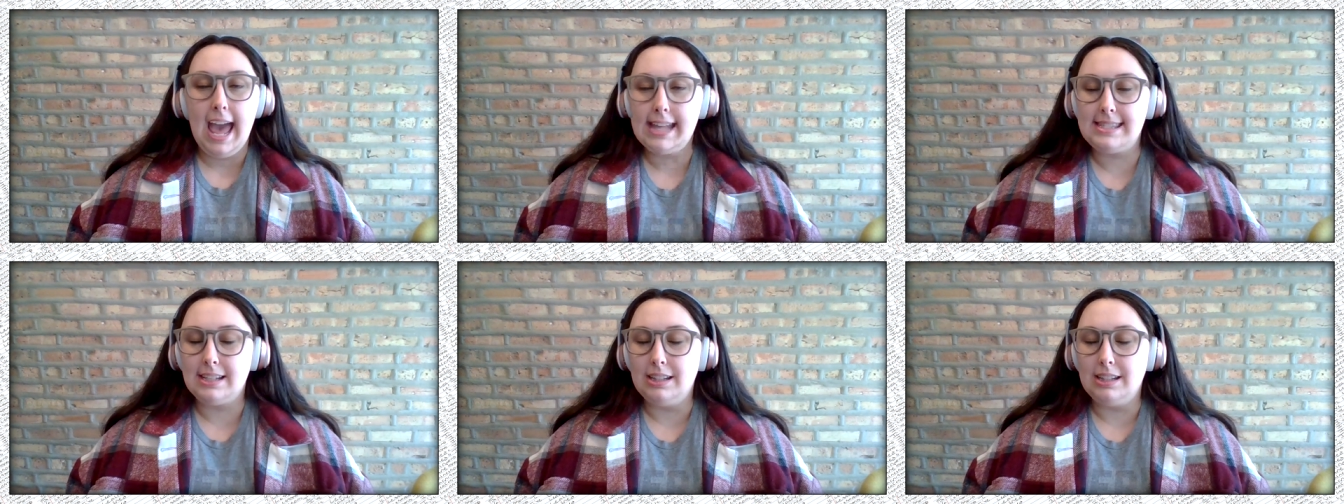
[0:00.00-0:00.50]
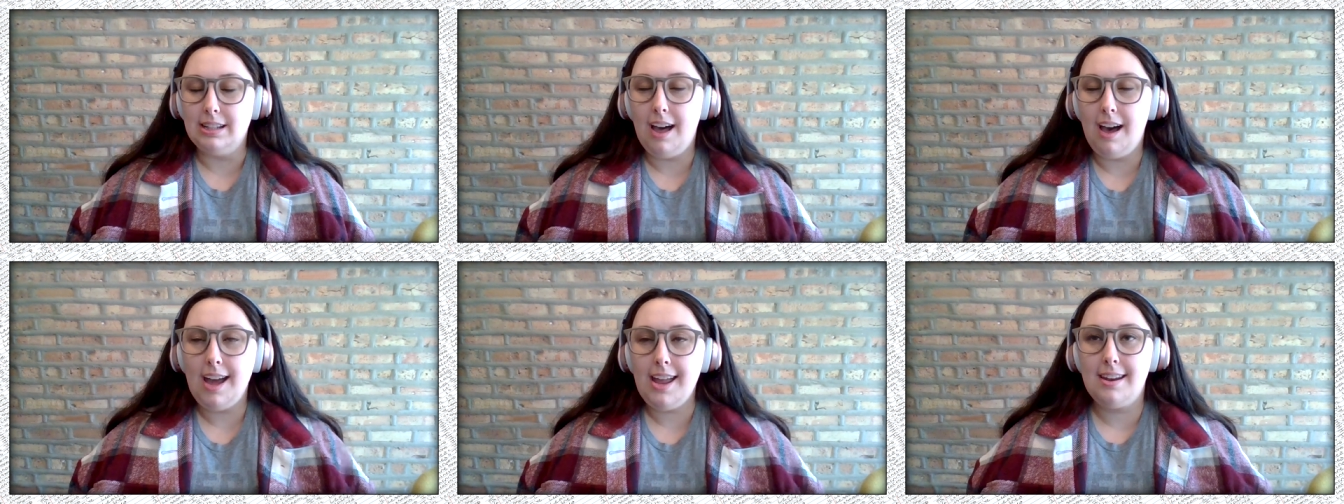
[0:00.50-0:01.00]
It's a
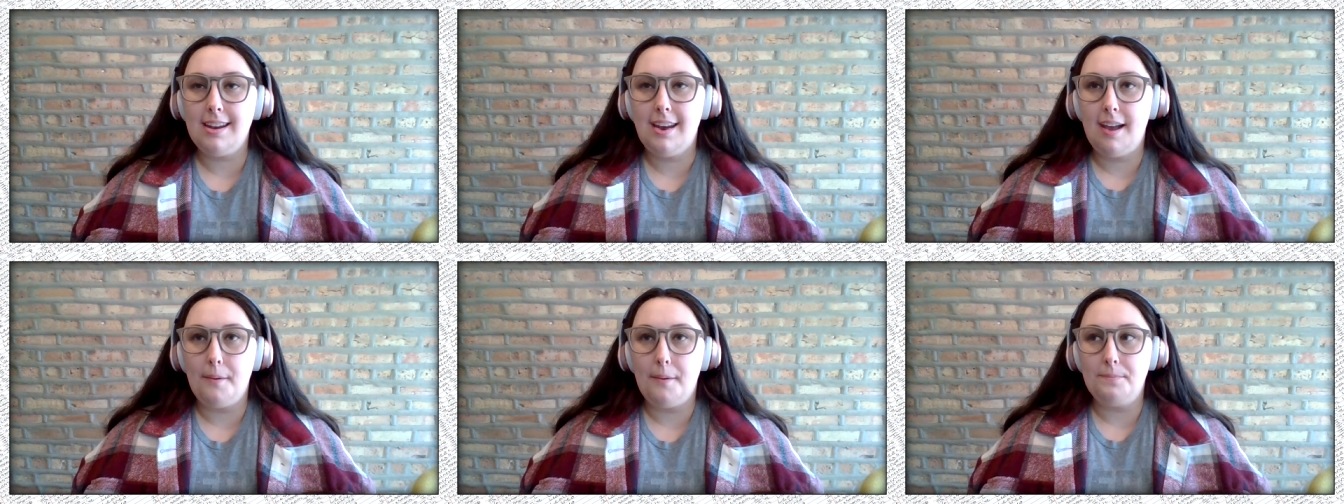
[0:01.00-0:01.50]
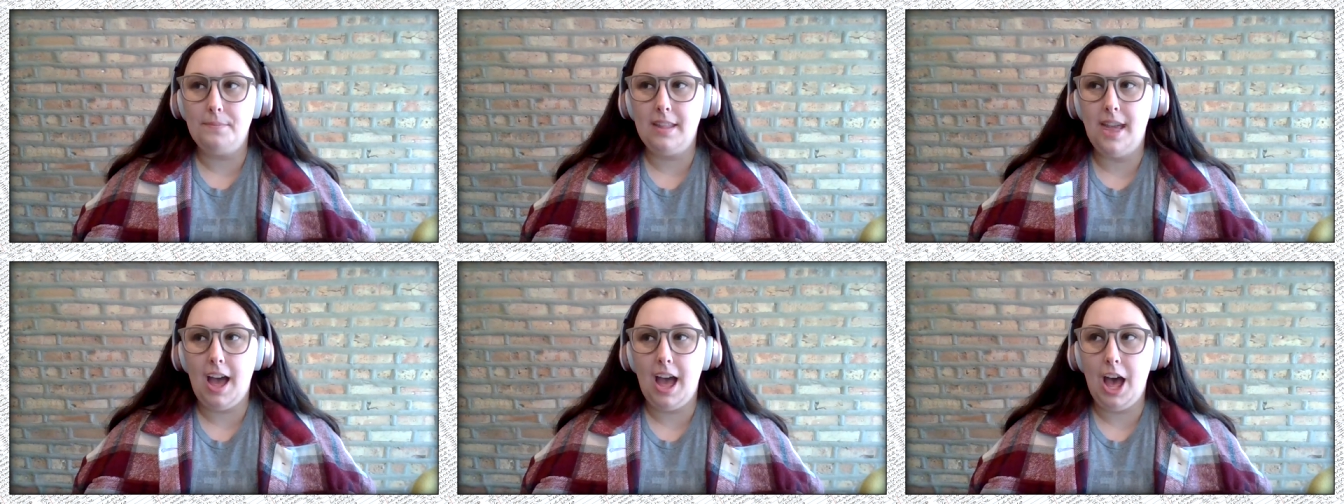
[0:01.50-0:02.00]
lot
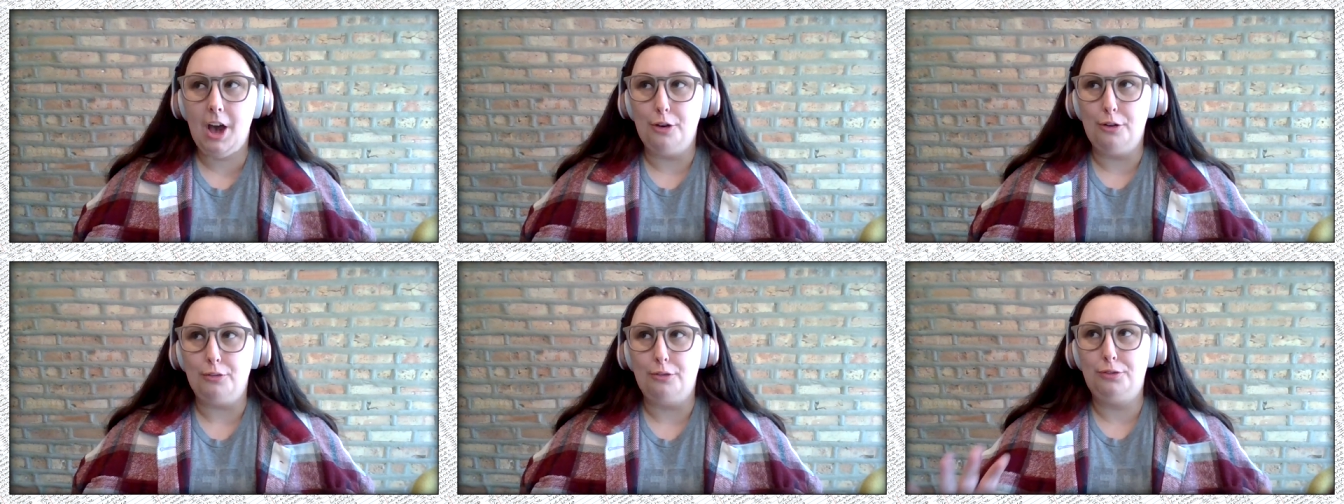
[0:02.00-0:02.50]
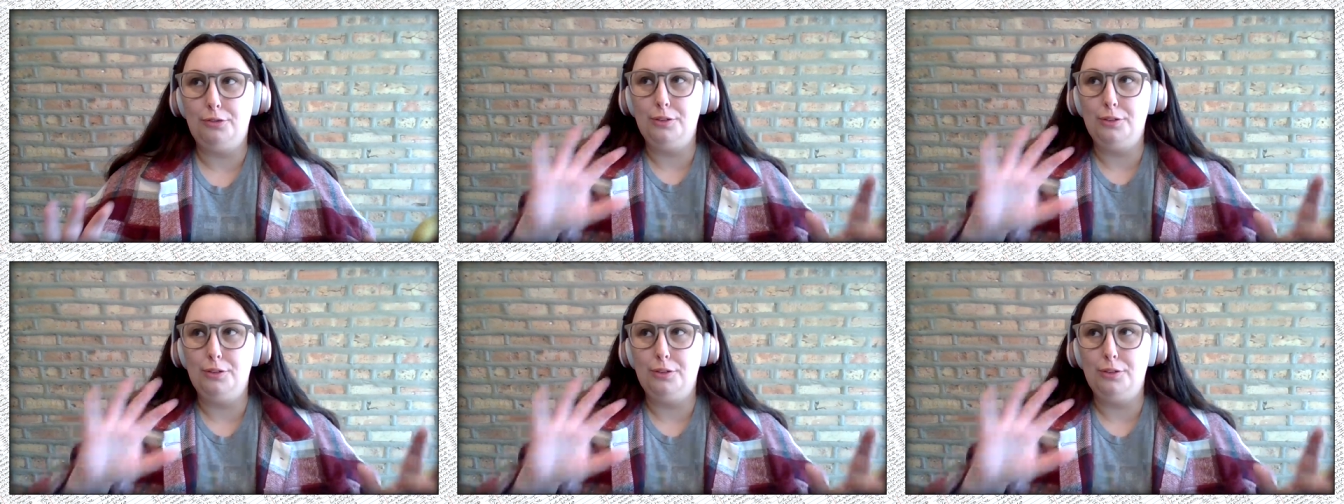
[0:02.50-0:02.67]
of